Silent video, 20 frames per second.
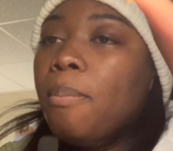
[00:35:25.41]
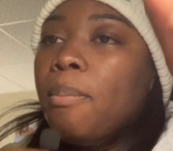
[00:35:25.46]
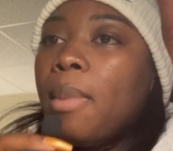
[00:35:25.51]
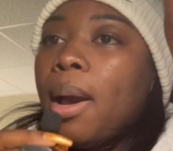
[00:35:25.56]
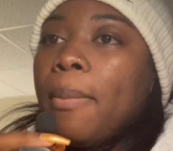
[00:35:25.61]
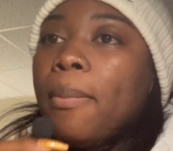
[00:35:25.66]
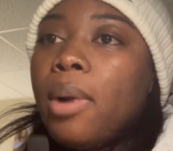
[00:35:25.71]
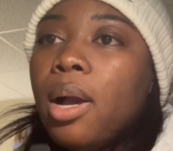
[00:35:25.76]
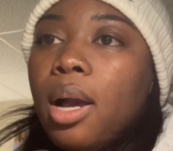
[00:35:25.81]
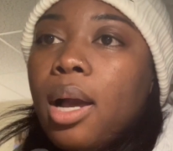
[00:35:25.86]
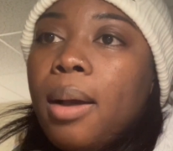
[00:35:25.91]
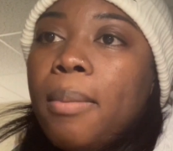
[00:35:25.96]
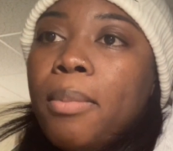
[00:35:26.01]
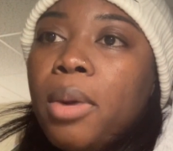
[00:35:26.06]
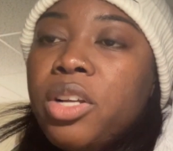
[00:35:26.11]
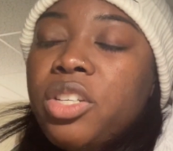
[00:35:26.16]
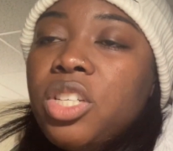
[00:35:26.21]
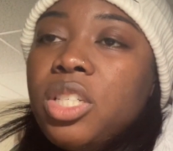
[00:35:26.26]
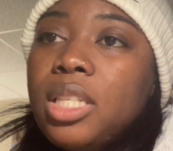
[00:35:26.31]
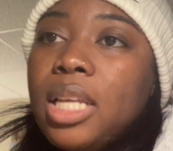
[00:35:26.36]
My
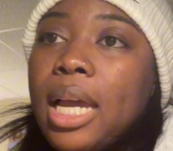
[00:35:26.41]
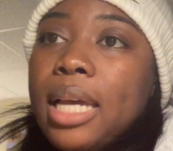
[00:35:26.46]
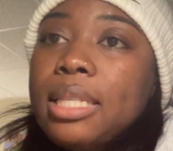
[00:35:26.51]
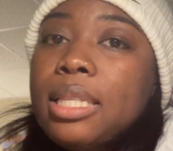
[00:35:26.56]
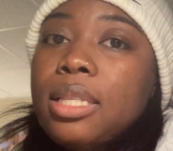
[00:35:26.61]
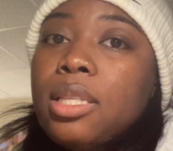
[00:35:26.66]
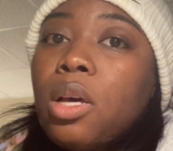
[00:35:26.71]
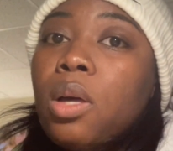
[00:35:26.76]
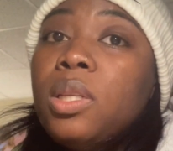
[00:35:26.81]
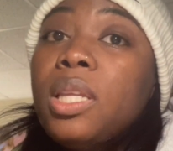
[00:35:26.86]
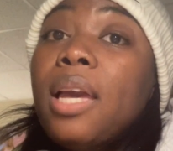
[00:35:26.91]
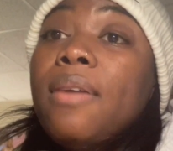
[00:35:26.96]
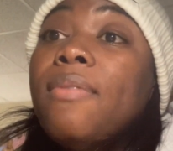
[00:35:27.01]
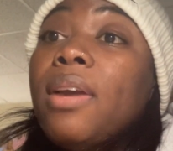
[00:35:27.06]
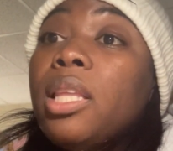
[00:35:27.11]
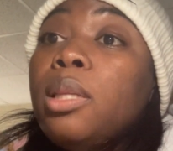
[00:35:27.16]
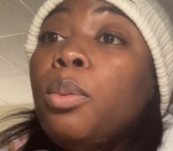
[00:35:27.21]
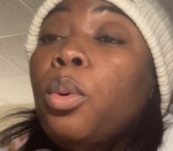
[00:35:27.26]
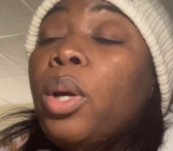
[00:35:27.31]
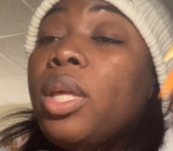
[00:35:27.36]
merchandise is only
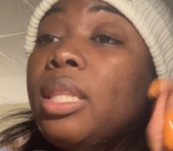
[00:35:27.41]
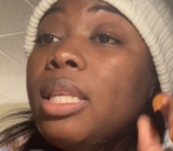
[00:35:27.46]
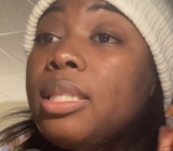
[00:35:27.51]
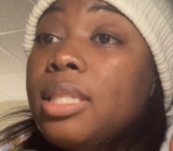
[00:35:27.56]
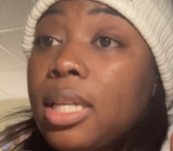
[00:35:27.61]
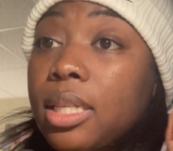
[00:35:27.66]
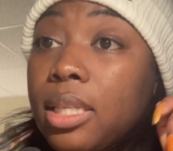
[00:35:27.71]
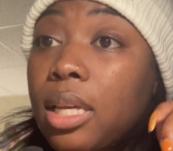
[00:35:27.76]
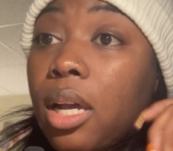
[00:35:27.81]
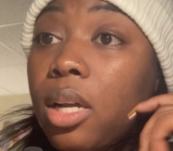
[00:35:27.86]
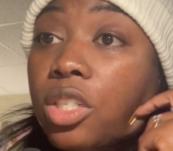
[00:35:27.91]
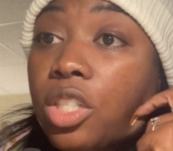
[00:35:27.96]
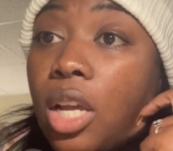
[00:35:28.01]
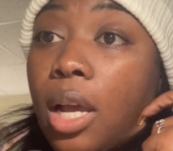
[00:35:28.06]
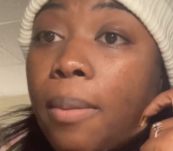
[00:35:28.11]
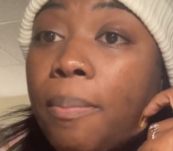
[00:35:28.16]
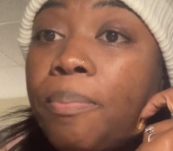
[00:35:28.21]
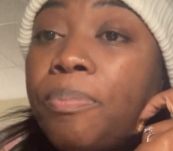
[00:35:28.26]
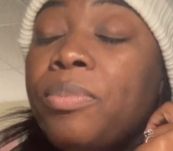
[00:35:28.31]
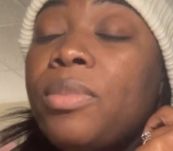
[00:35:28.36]
available in the TikTok
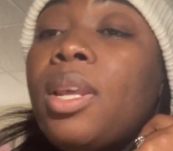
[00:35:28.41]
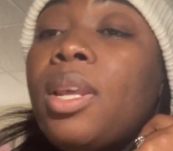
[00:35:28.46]
shop